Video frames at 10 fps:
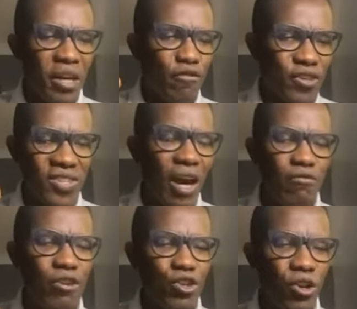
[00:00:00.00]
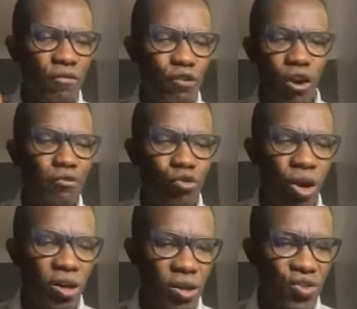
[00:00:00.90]
for salvation of loved
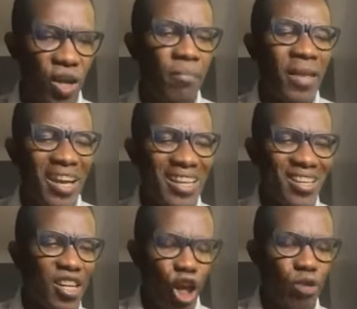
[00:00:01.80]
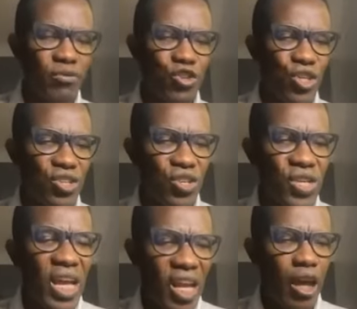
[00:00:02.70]
ones in the name of Jesus.
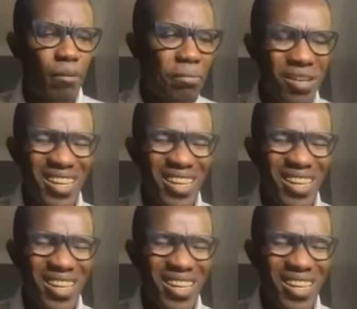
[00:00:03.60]
We